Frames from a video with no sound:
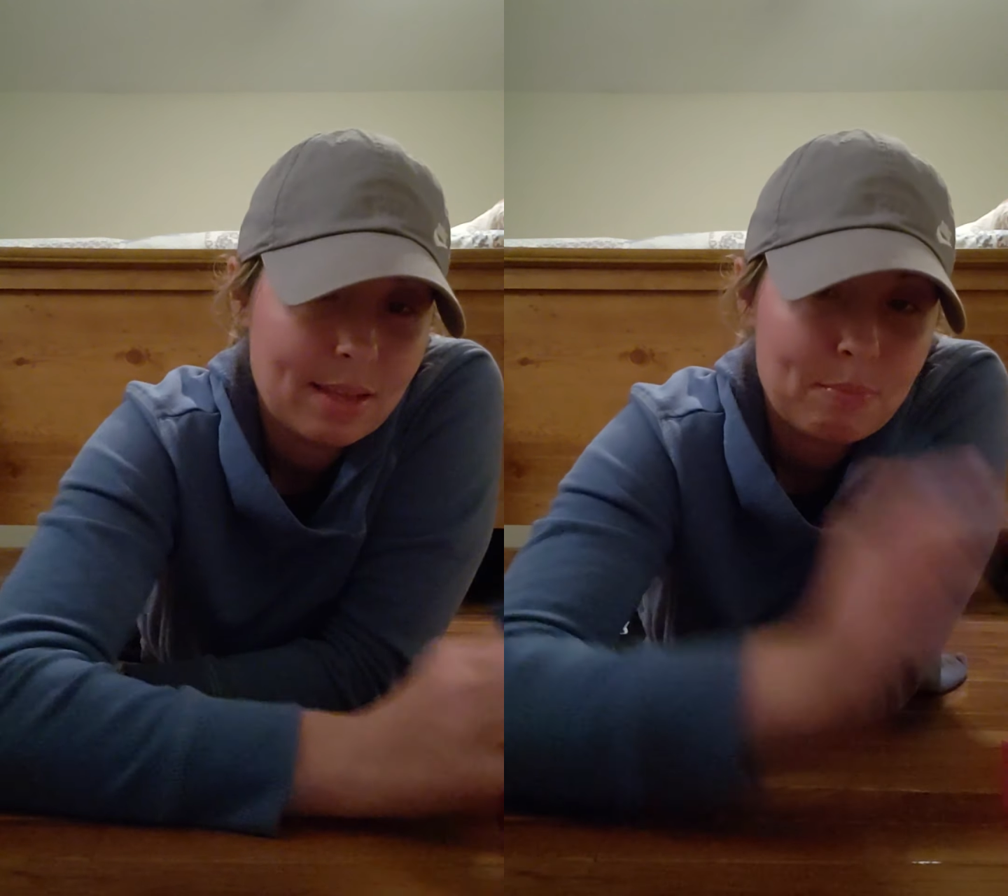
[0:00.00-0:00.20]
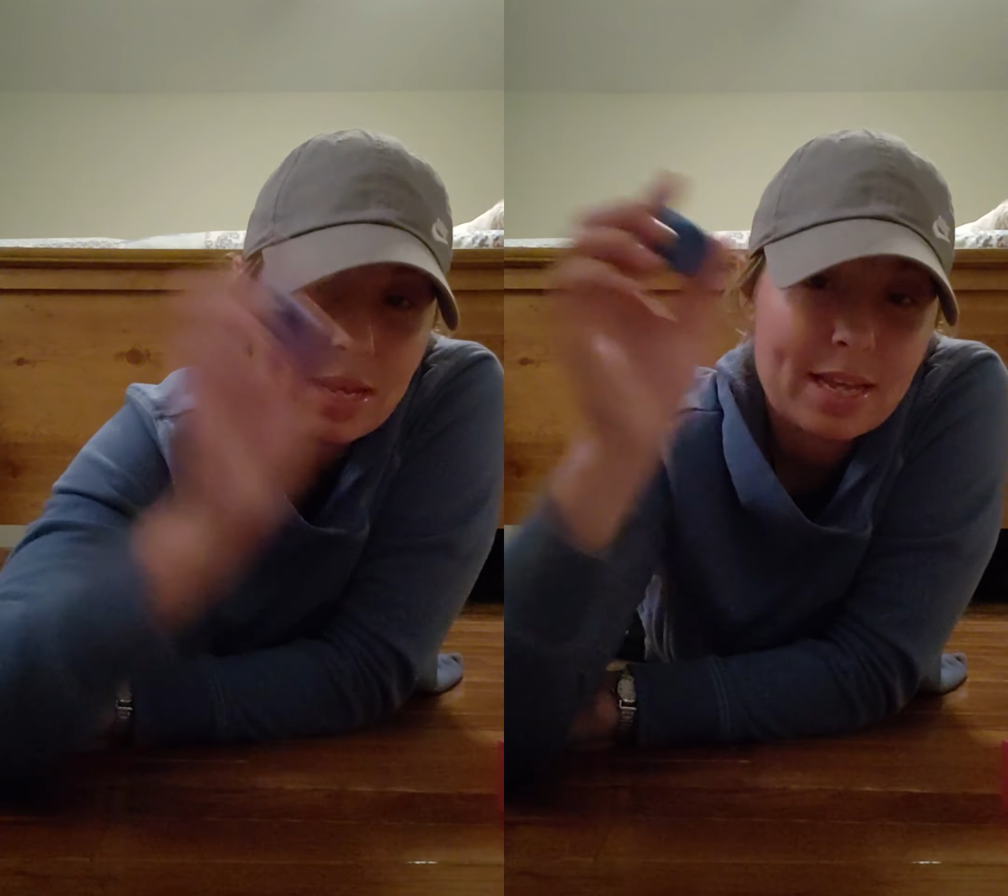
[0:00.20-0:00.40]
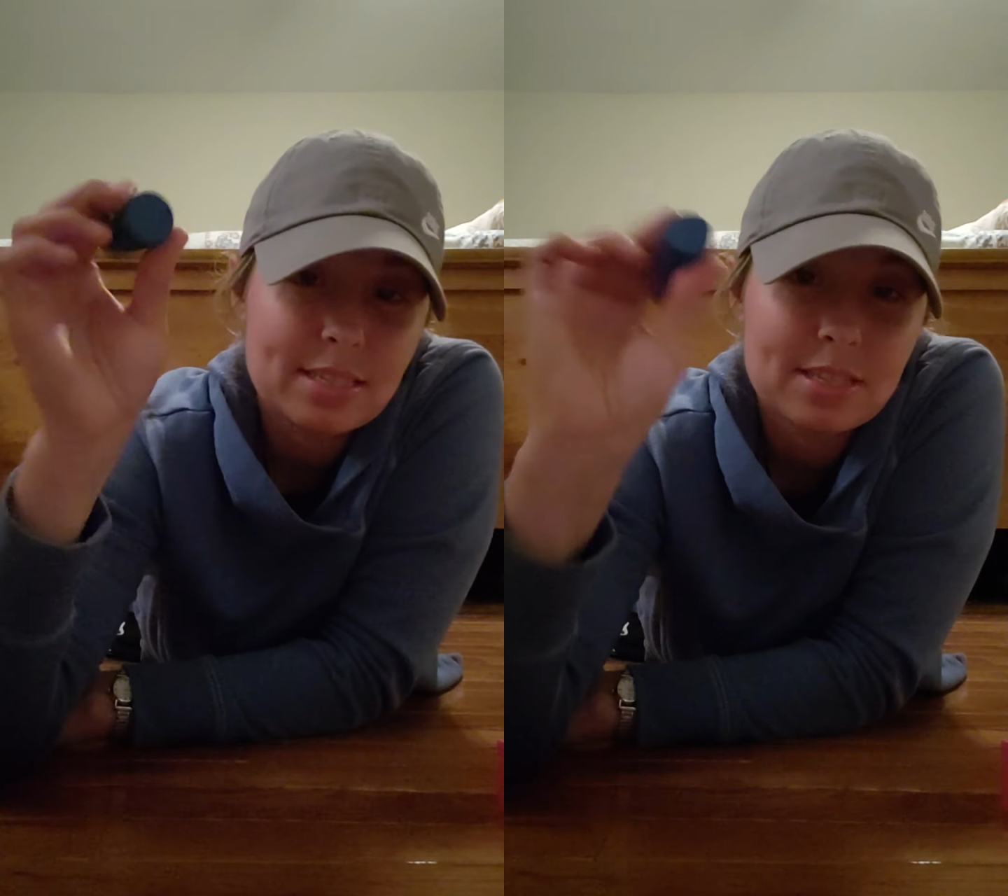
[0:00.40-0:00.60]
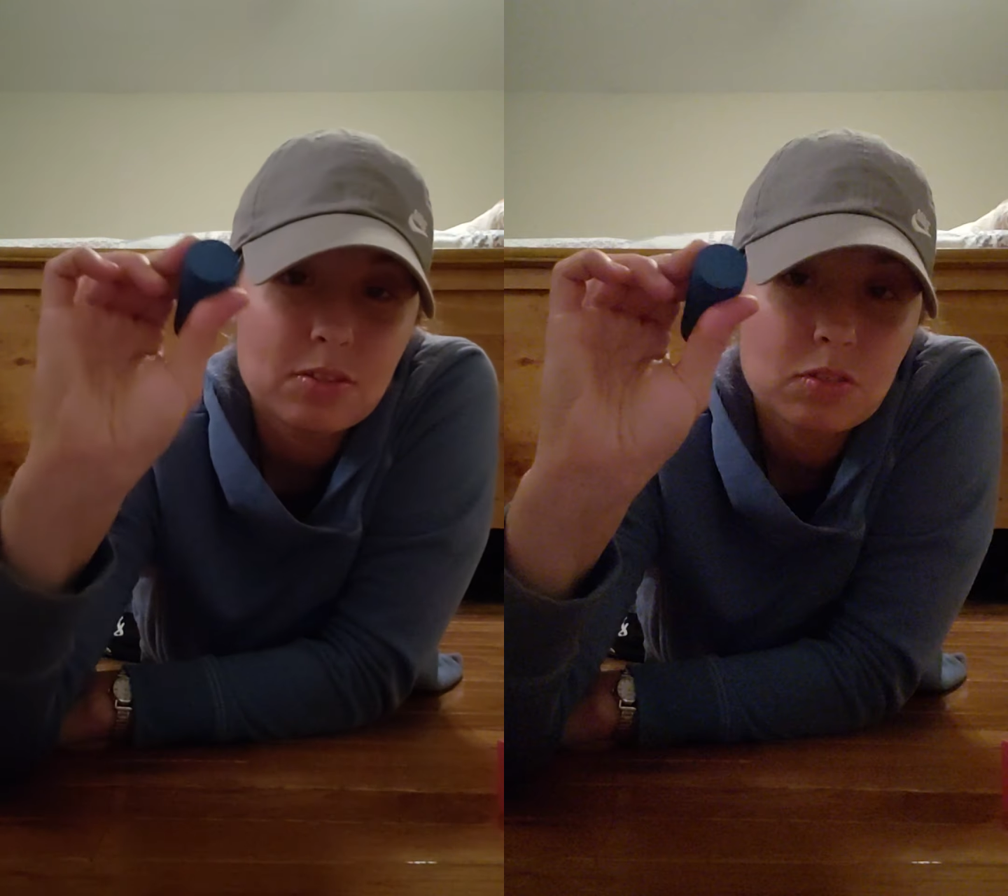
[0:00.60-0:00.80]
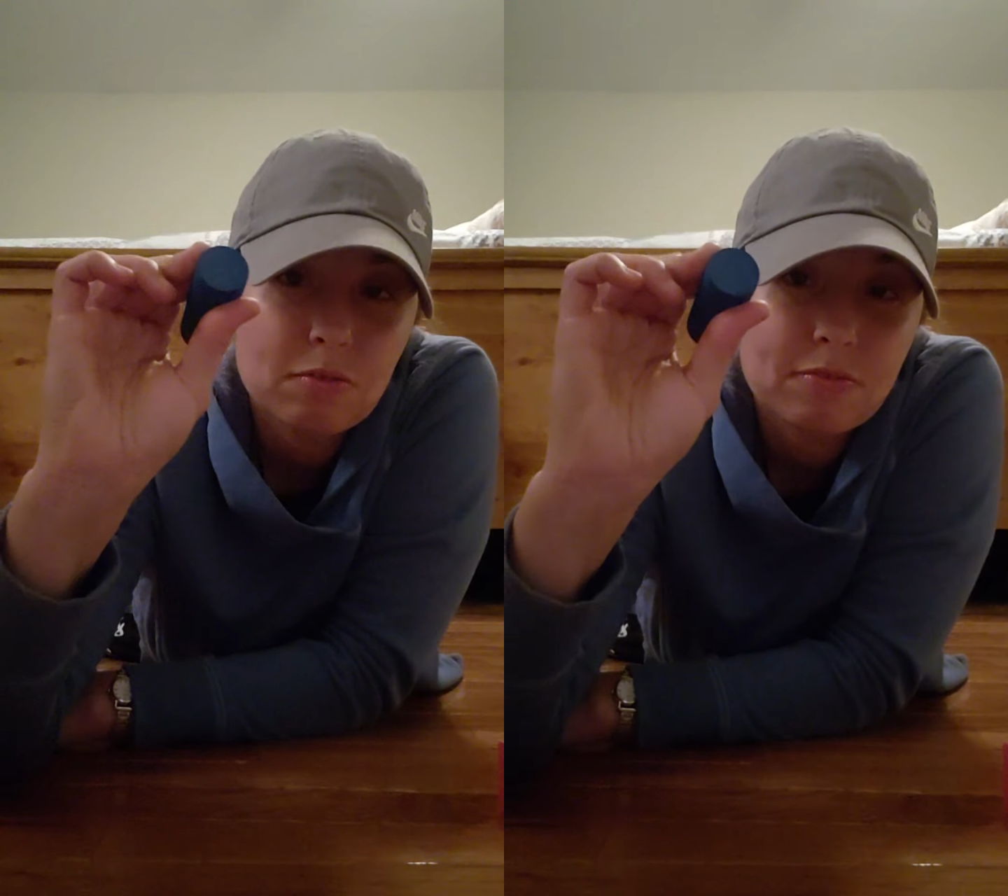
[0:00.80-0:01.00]
Because of
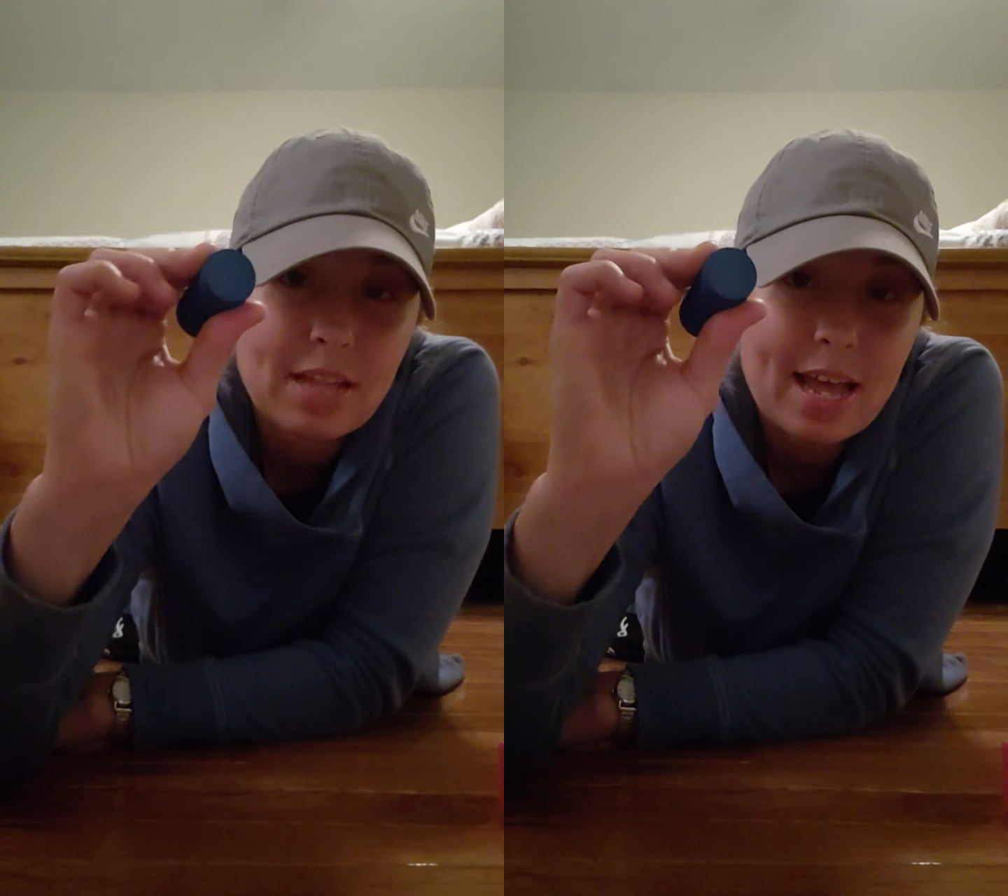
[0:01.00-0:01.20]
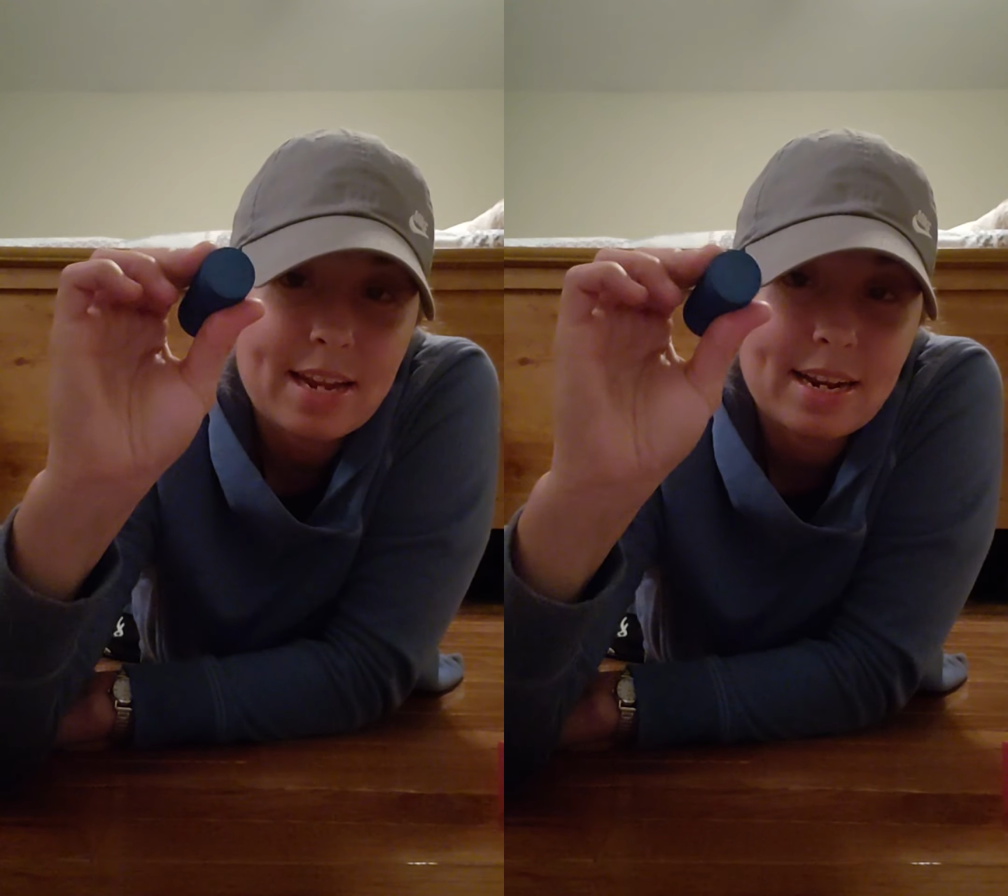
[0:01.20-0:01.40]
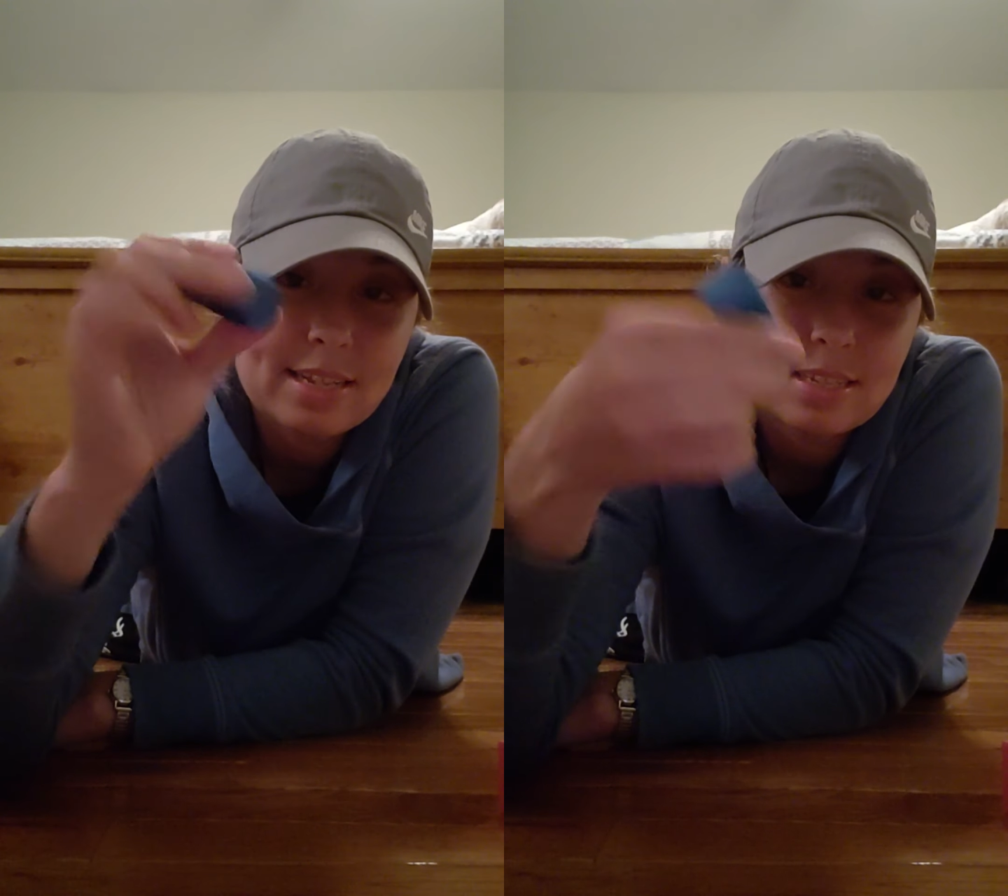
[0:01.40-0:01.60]
those flat